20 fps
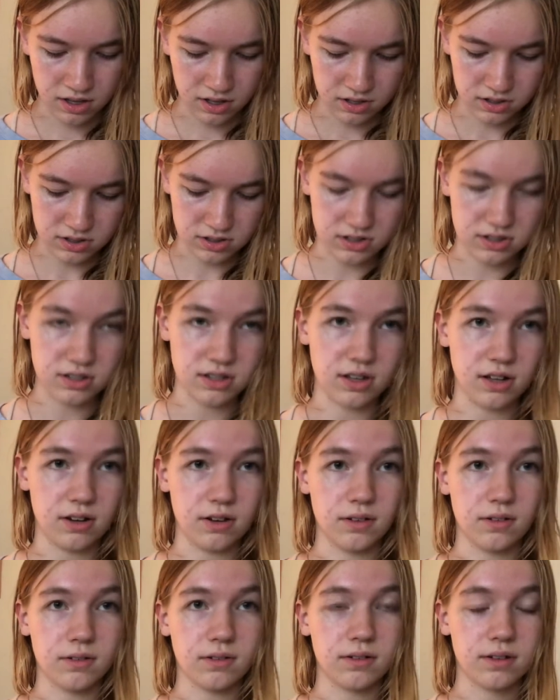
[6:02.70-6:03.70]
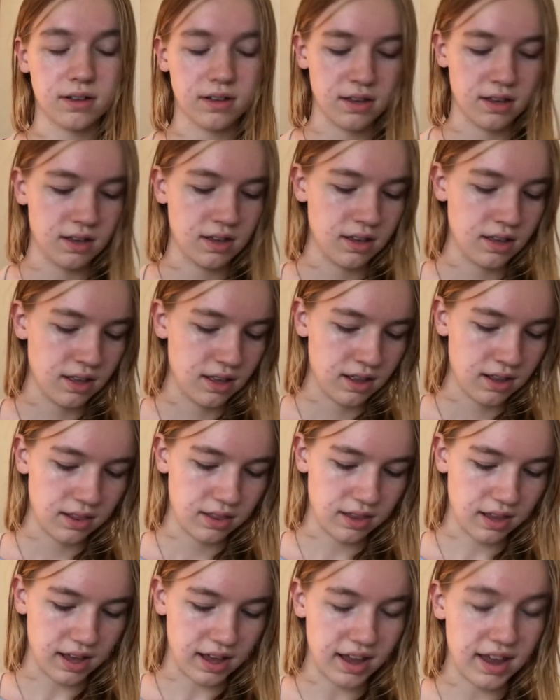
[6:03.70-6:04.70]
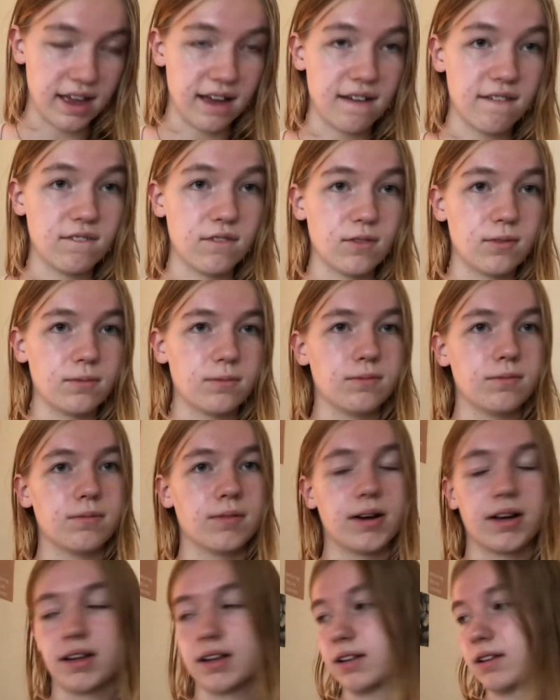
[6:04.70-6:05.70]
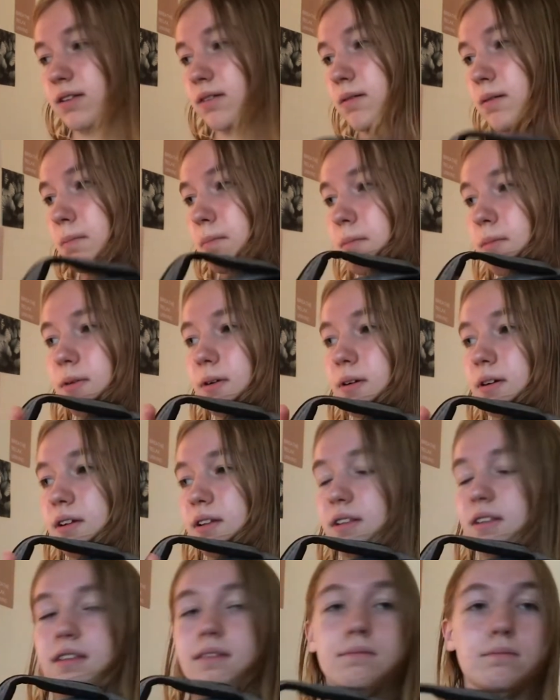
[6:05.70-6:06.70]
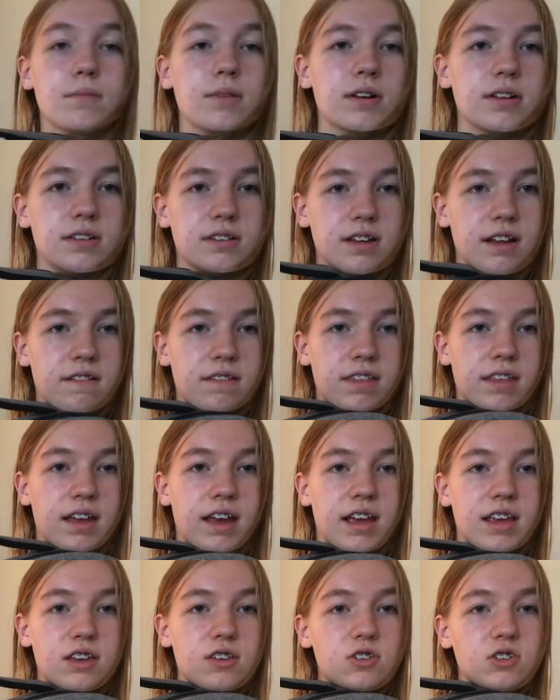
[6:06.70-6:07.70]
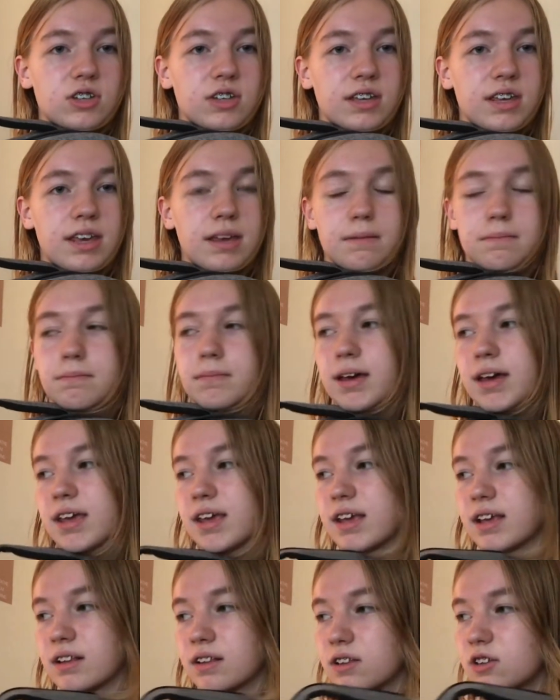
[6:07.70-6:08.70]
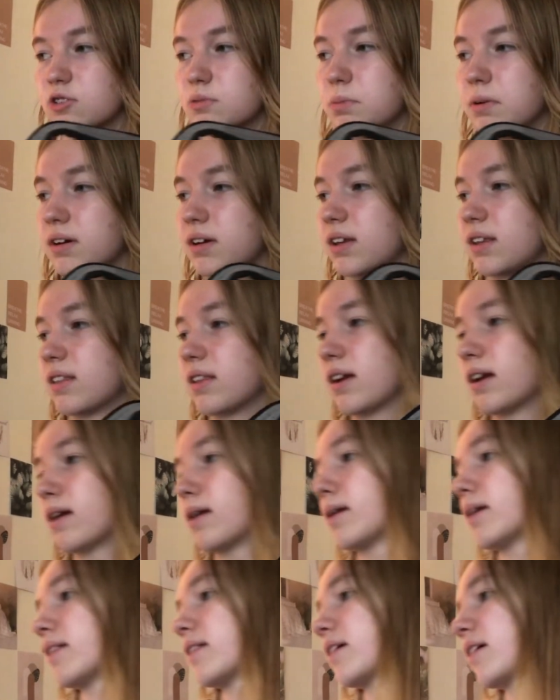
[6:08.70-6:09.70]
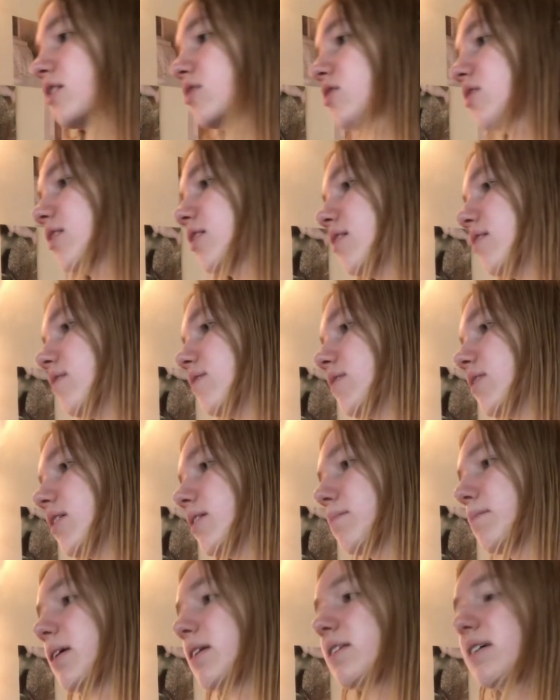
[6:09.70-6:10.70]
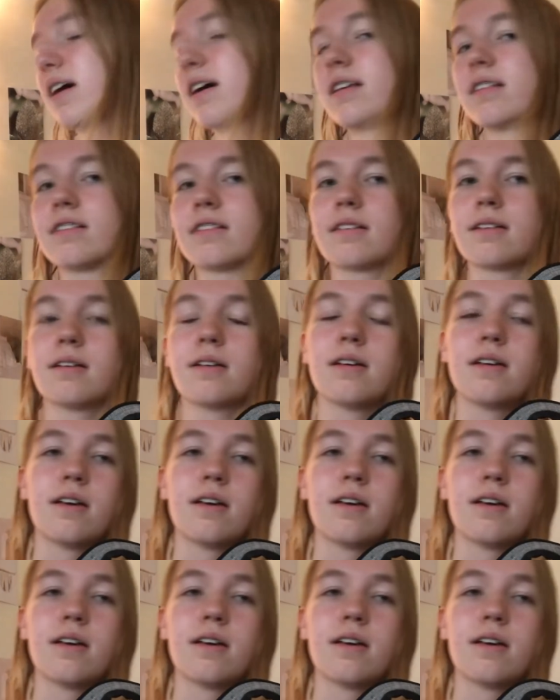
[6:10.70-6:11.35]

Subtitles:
So I have one more stuff. I usually keep my English book in there. It's actually over on my desk.